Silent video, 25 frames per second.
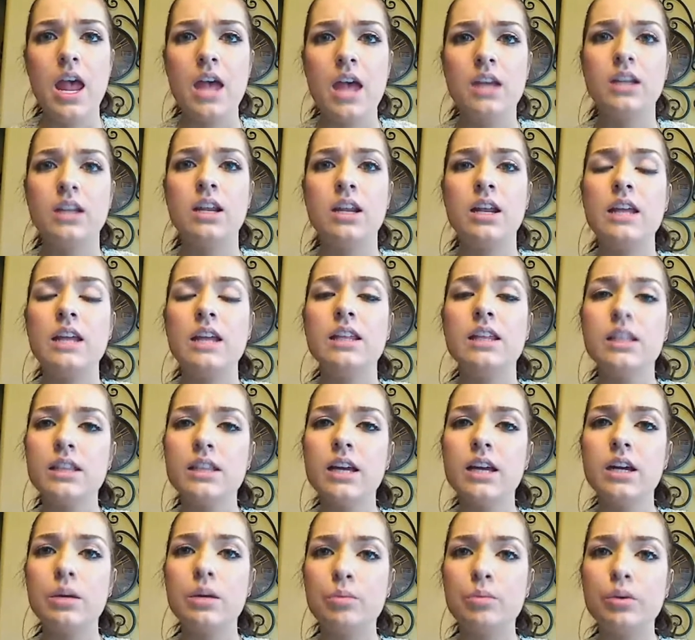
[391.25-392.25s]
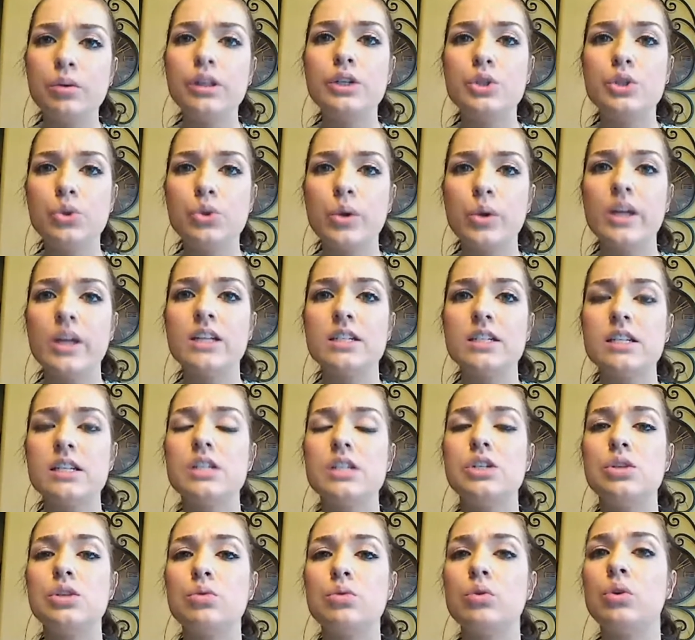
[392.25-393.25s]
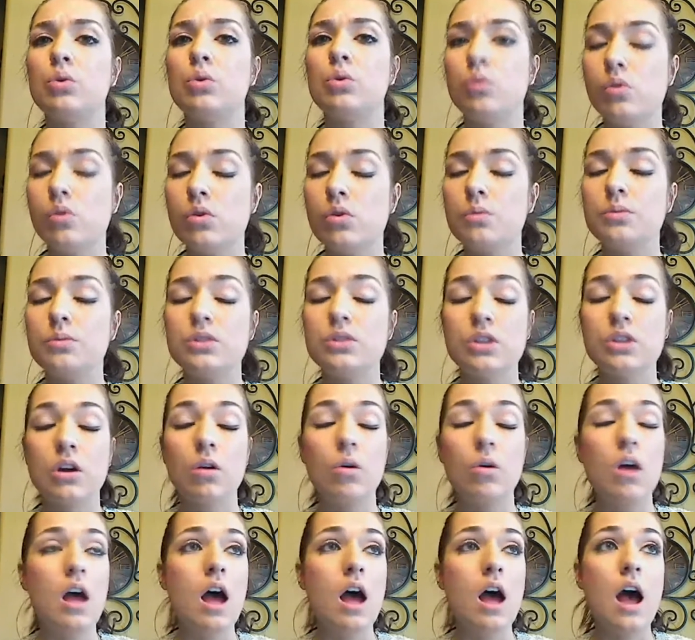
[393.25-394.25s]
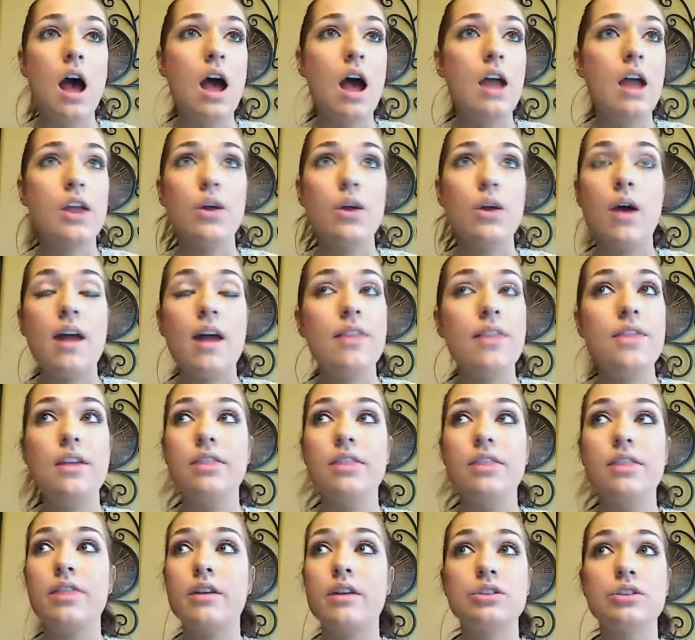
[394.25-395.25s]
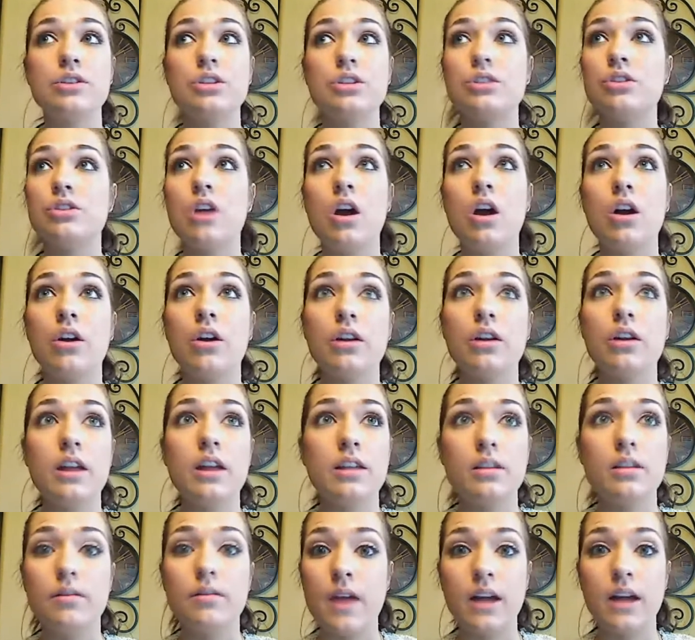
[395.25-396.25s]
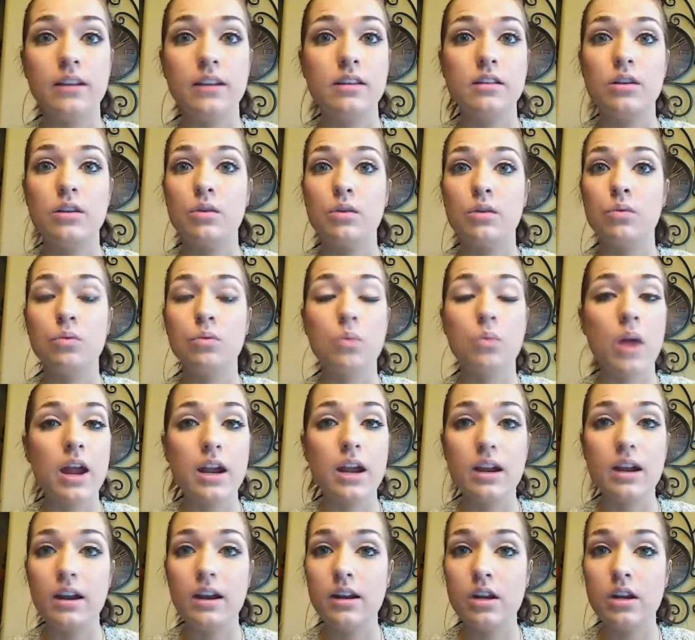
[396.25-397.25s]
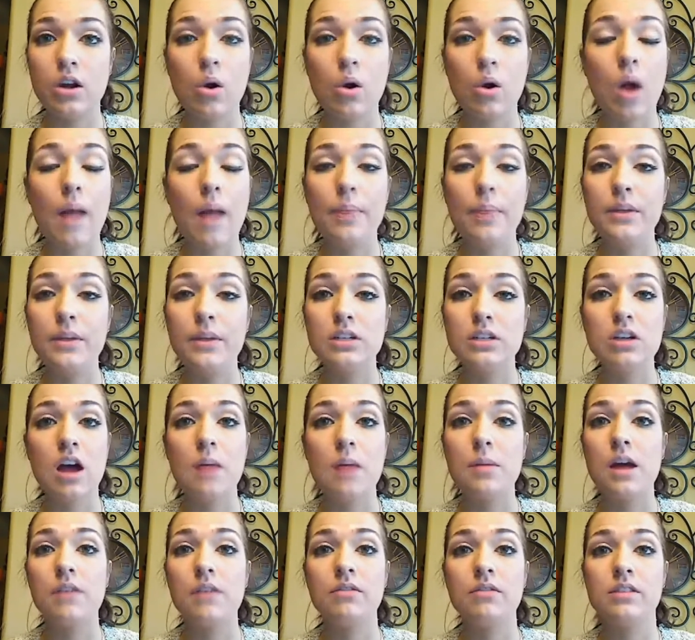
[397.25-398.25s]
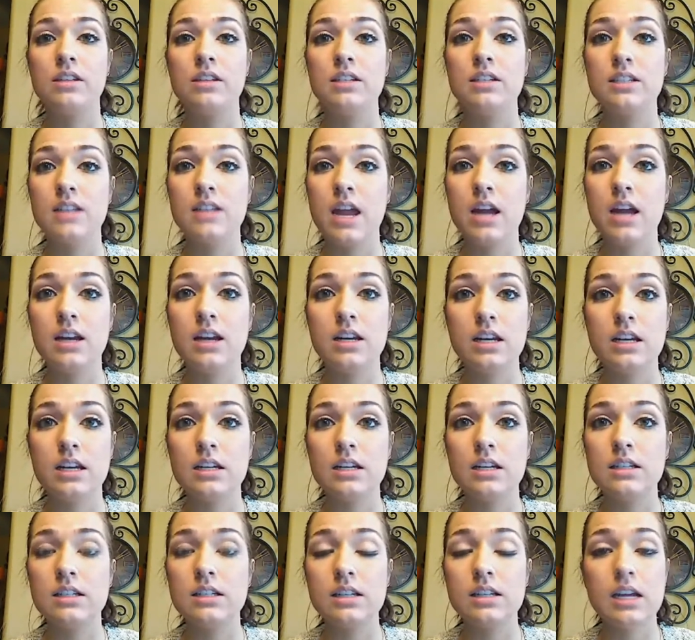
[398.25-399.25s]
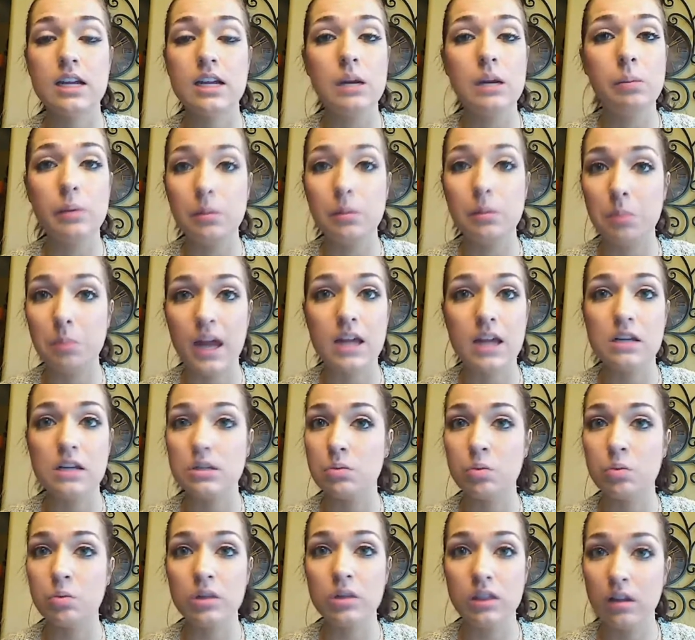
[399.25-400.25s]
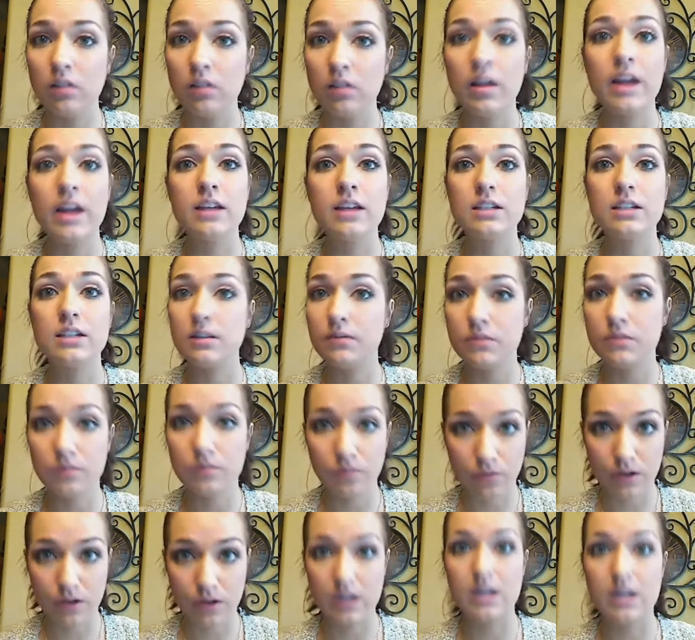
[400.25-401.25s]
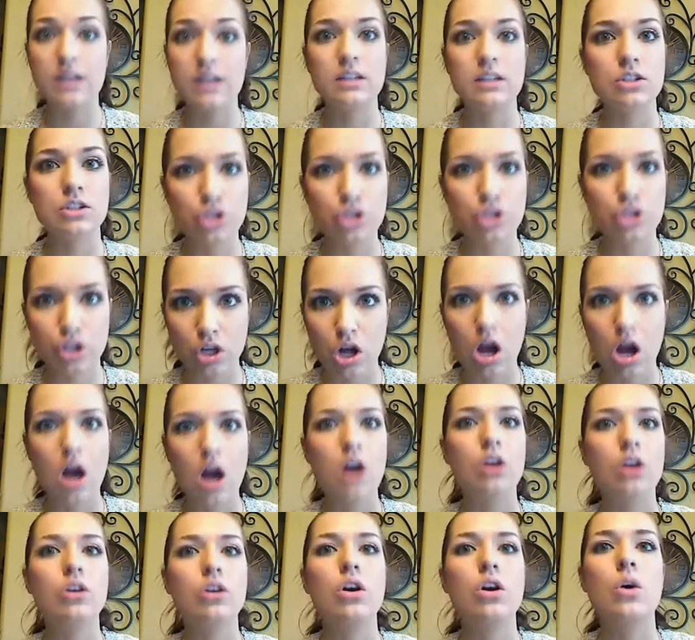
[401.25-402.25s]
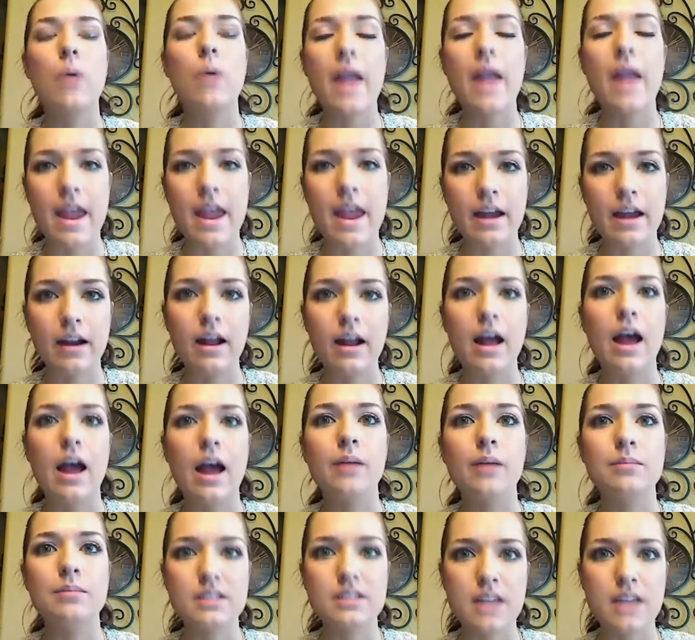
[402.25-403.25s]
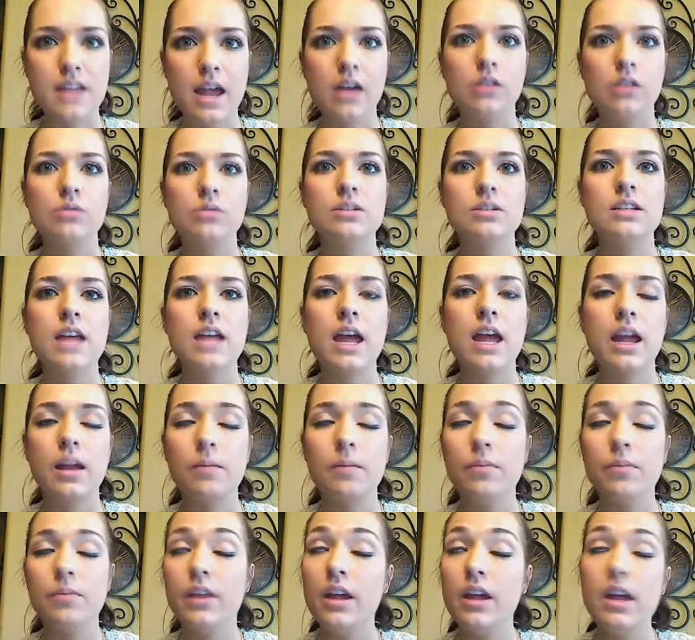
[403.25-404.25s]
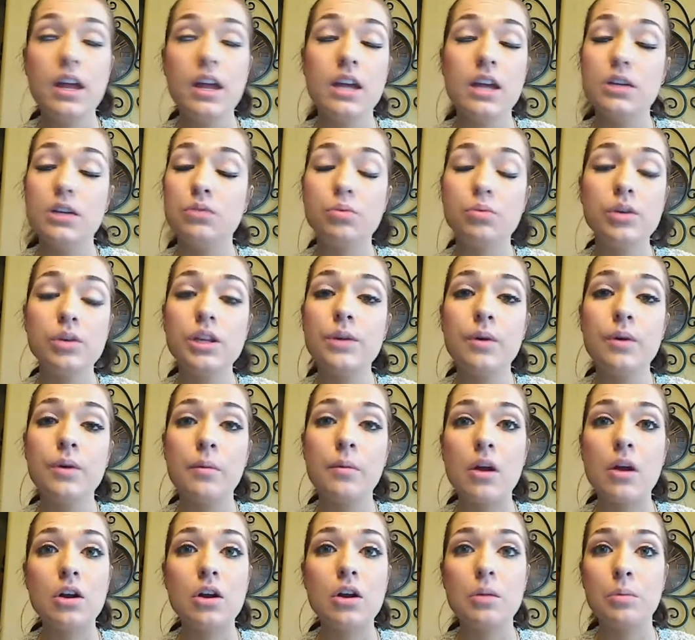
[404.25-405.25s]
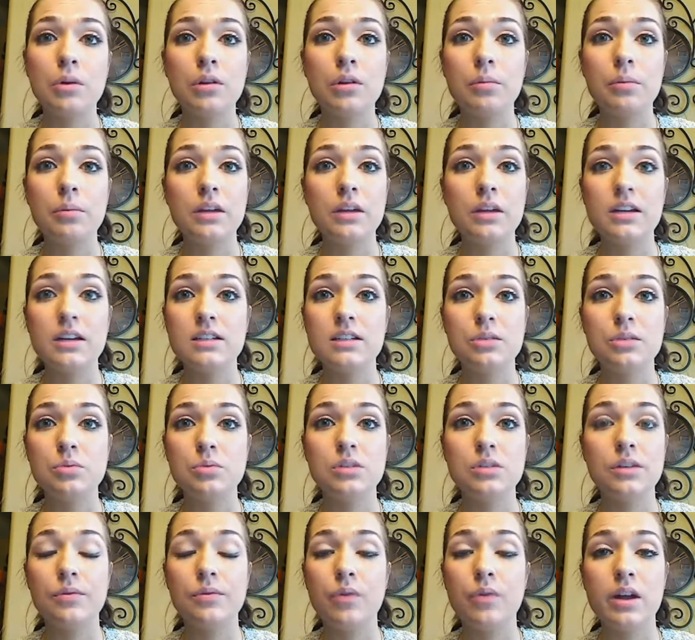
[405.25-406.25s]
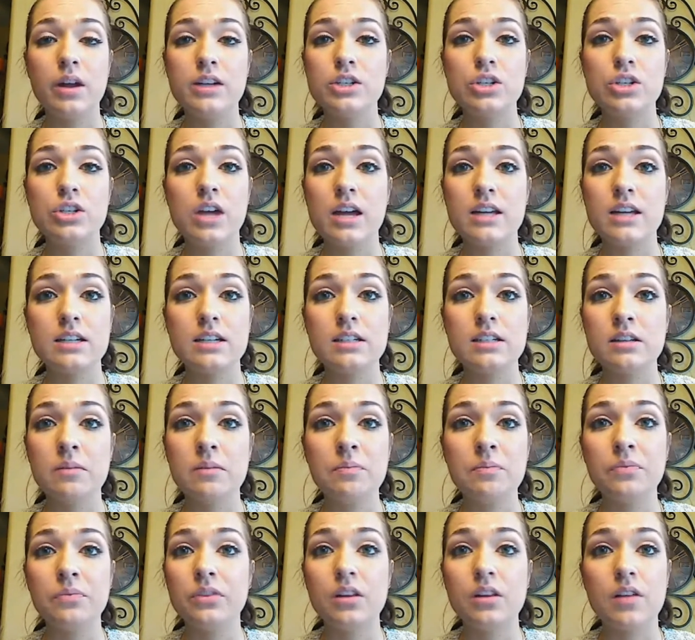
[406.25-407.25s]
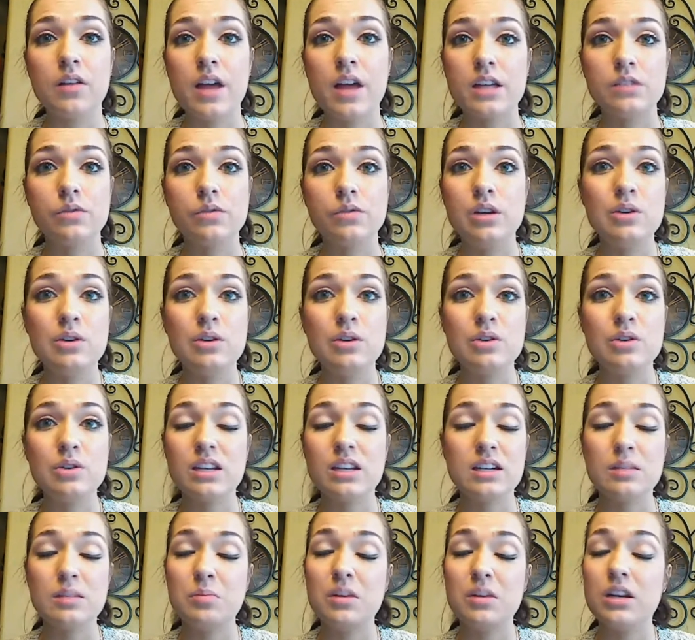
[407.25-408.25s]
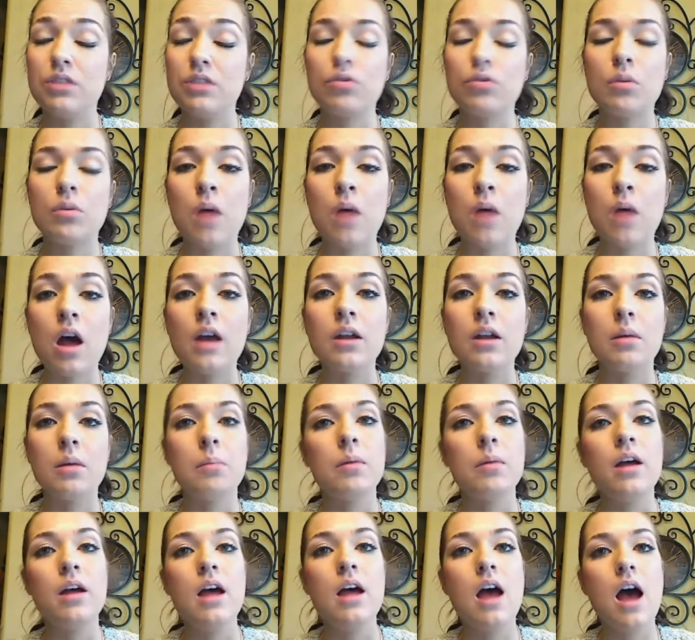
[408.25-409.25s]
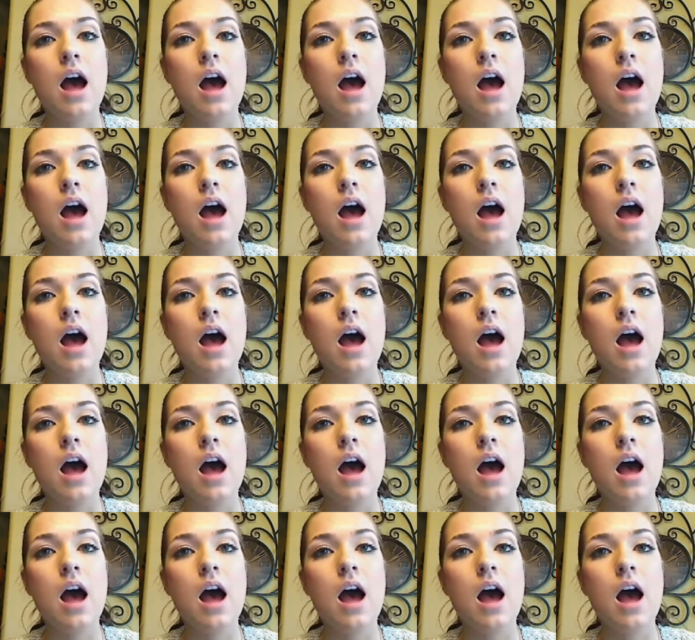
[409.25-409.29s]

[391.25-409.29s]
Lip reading: And I think that can really translate to a group. So, you know, I think their start in the fact that they're right, you know, at the top half of the standings, keeping pace with the likes of Phoenix, Chicago, Anaheim, San Jose, is really remarkable because this was a franchise the last few years that has been near the bottom.